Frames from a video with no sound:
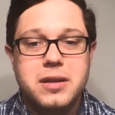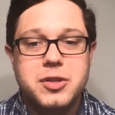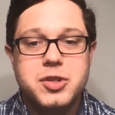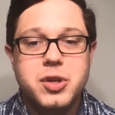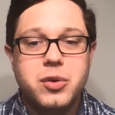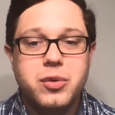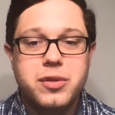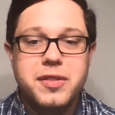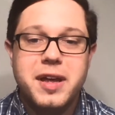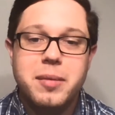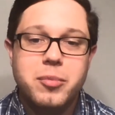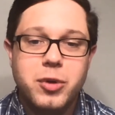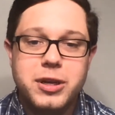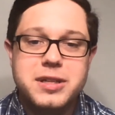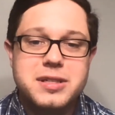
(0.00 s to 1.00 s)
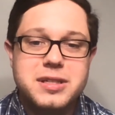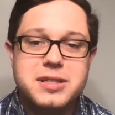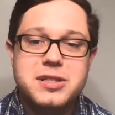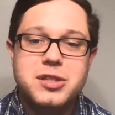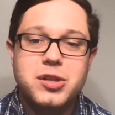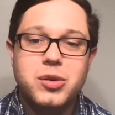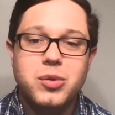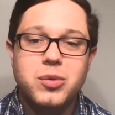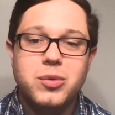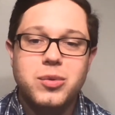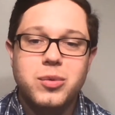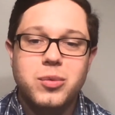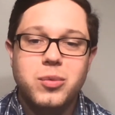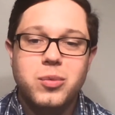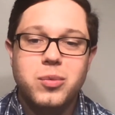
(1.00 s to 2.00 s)
So that brings us to
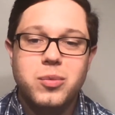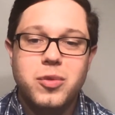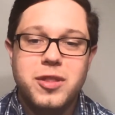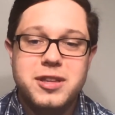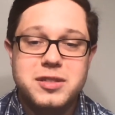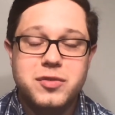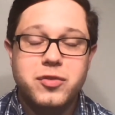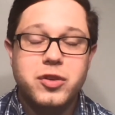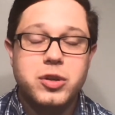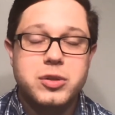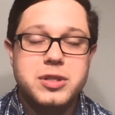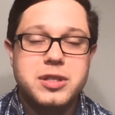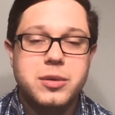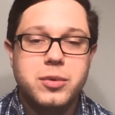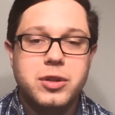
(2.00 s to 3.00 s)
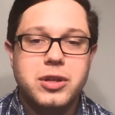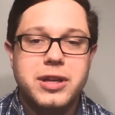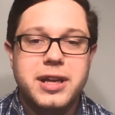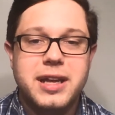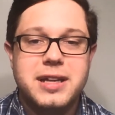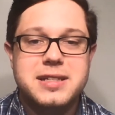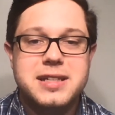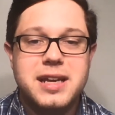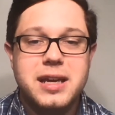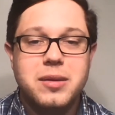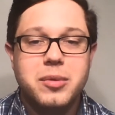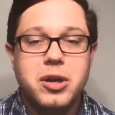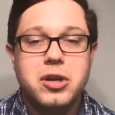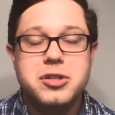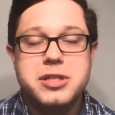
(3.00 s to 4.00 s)
this verse that we're looking at today
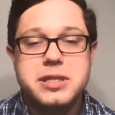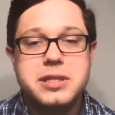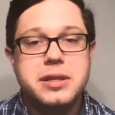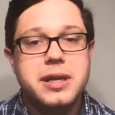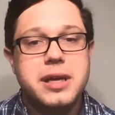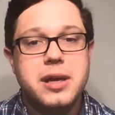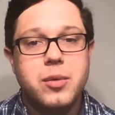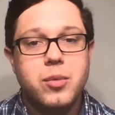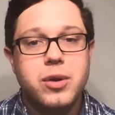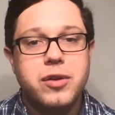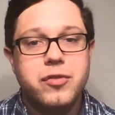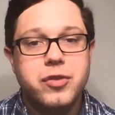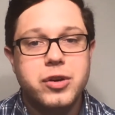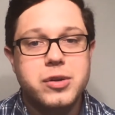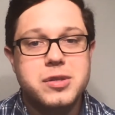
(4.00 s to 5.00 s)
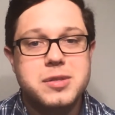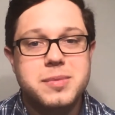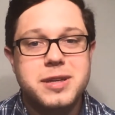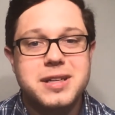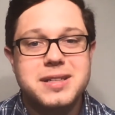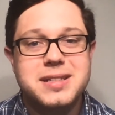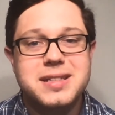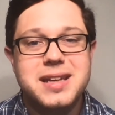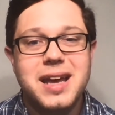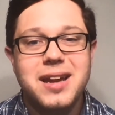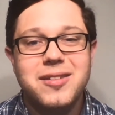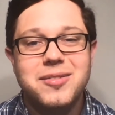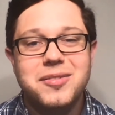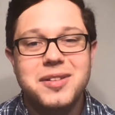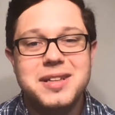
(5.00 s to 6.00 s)
and we are just looking at one verse because it's kind
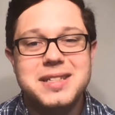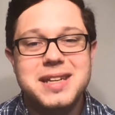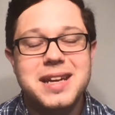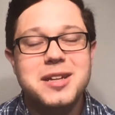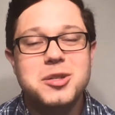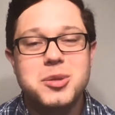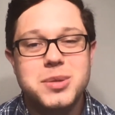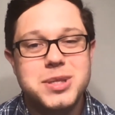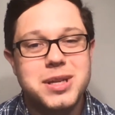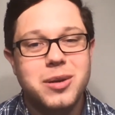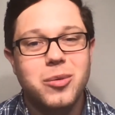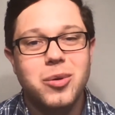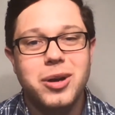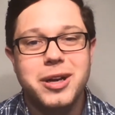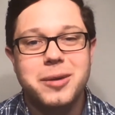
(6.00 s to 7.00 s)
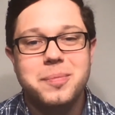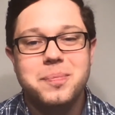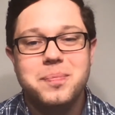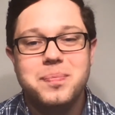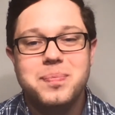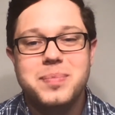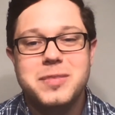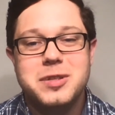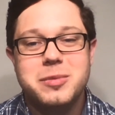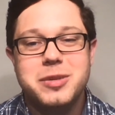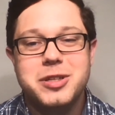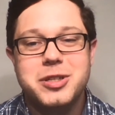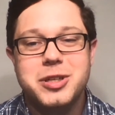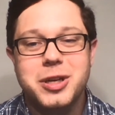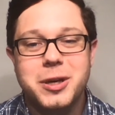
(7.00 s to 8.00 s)
of it's an interesting one to
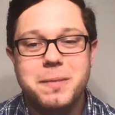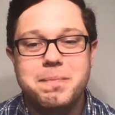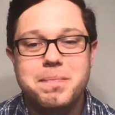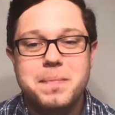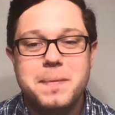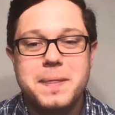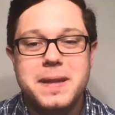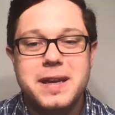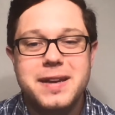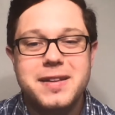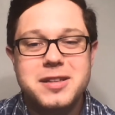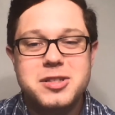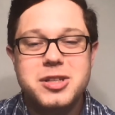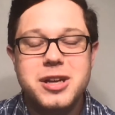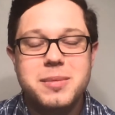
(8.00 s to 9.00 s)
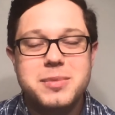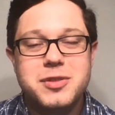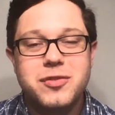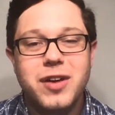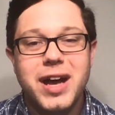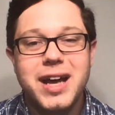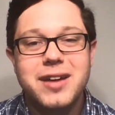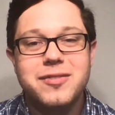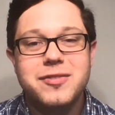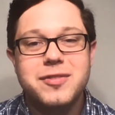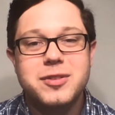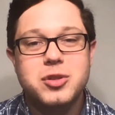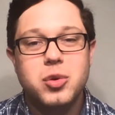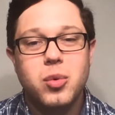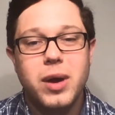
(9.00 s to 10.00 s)
be sure. And that's James 5
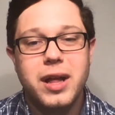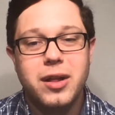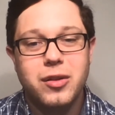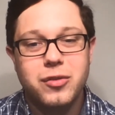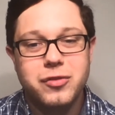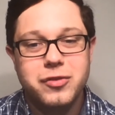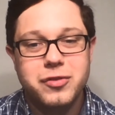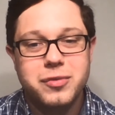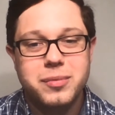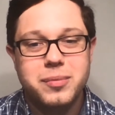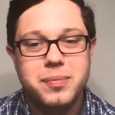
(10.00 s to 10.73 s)
12.